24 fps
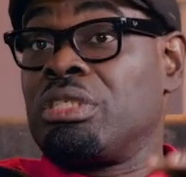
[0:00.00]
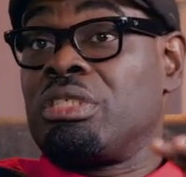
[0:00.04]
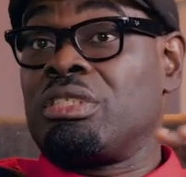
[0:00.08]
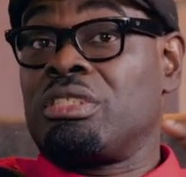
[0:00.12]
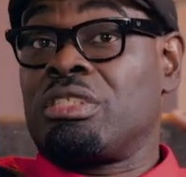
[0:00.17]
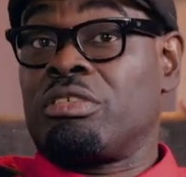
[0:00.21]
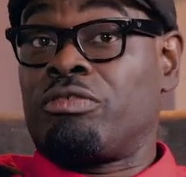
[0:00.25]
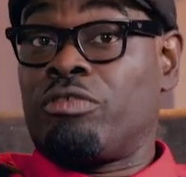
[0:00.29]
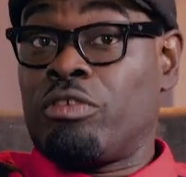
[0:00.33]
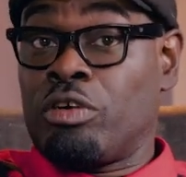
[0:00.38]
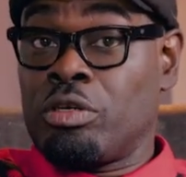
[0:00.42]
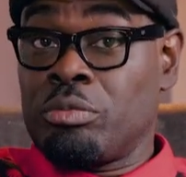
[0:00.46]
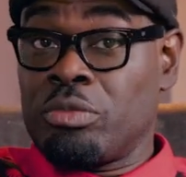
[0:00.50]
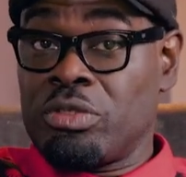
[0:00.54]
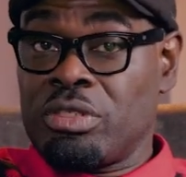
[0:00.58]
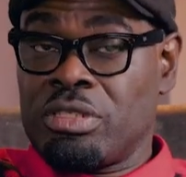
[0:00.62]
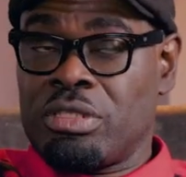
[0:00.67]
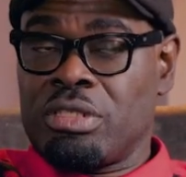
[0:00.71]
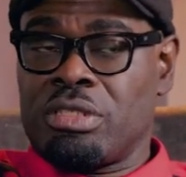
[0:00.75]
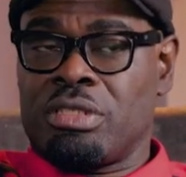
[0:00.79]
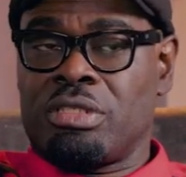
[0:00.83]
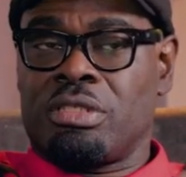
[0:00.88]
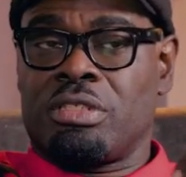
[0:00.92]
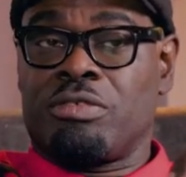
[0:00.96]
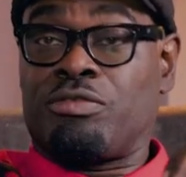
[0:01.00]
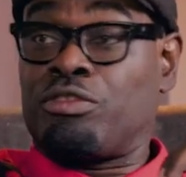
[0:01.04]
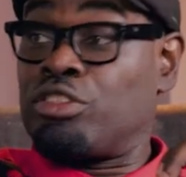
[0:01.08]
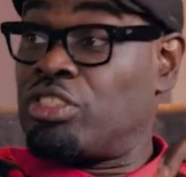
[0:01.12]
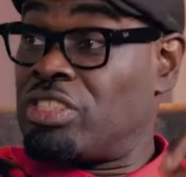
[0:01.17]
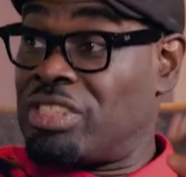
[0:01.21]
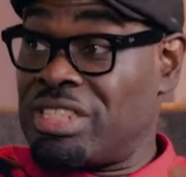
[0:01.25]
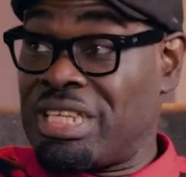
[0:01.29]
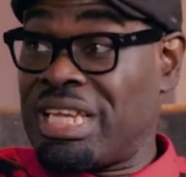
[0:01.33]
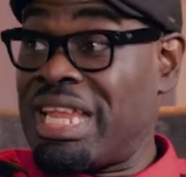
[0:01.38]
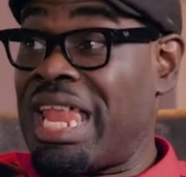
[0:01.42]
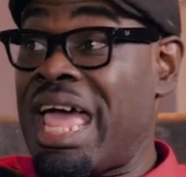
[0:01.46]
He's a pharmacist,
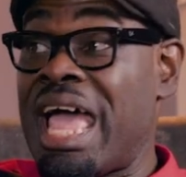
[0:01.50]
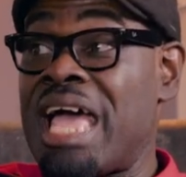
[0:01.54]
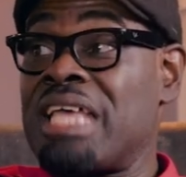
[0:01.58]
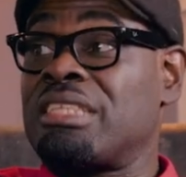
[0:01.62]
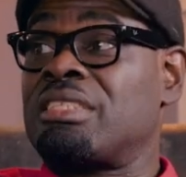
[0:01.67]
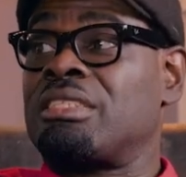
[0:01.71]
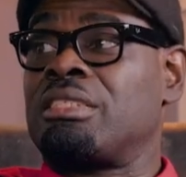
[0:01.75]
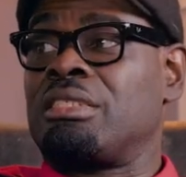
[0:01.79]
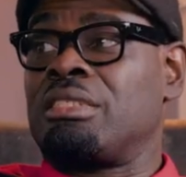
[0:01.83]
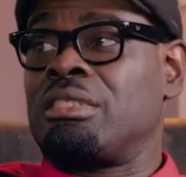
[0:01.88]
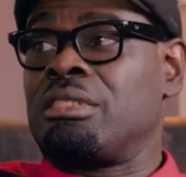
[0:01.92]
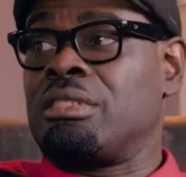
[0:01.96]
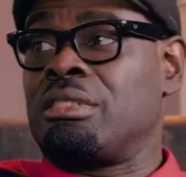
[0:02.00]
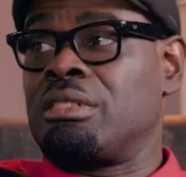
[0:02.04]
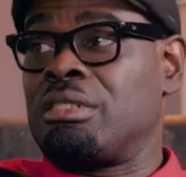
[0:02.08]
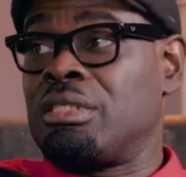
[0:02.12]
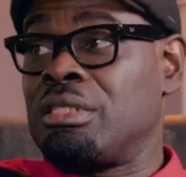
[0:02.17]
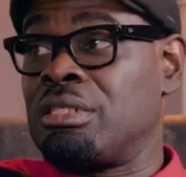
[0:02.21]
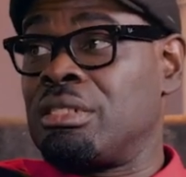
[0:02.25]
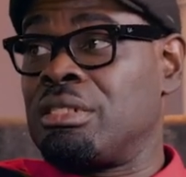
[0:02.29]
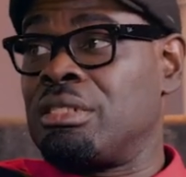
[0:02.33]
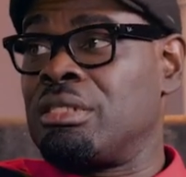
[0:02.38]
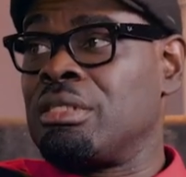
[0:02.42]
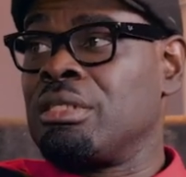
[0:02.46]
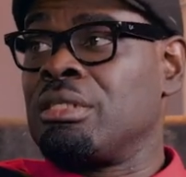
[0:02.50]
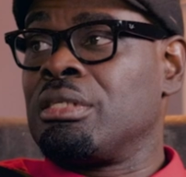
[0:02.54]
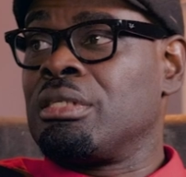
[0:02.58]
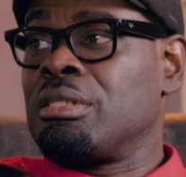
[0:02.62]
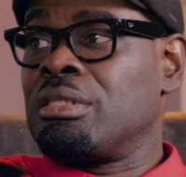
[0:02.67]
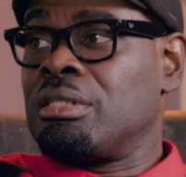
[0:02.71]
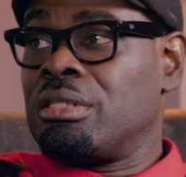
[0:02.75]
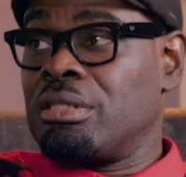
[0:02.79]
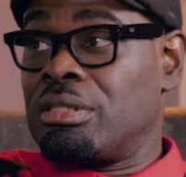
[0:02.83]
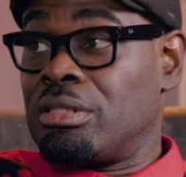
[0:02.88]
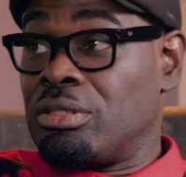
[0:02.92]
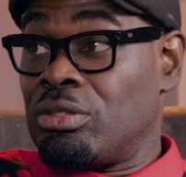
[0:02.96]
first class he did
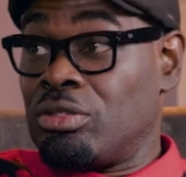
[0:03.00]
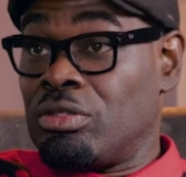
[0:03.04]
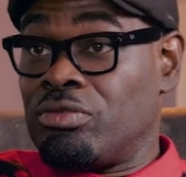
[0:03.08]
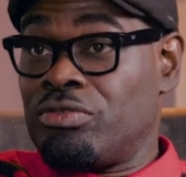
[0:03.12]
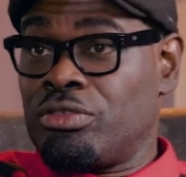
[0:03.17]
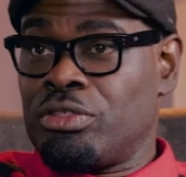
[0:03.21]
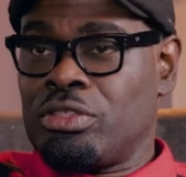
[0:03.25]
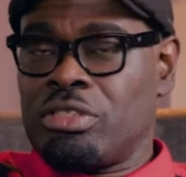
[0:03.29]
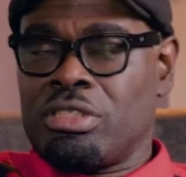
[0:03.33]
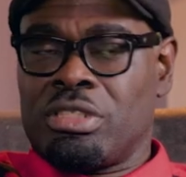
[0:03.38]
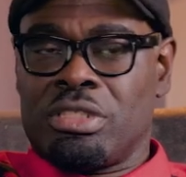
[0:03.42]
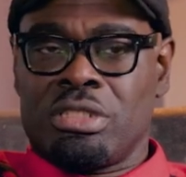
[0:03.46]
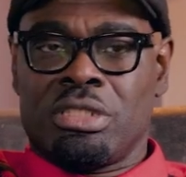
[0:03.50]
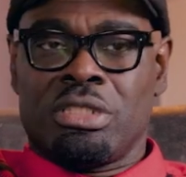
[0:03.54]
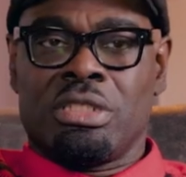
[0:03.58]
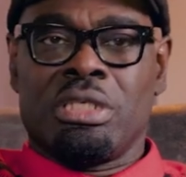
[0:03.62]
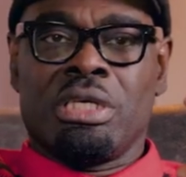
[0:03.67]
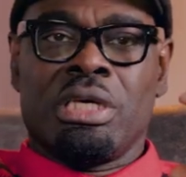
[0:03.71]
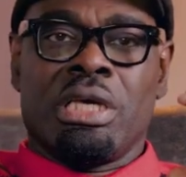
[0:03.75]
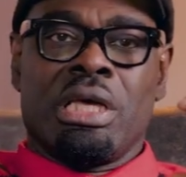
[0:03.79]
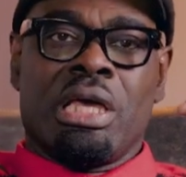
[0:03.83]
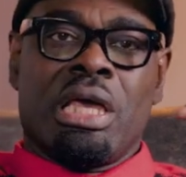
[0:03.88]
in the university.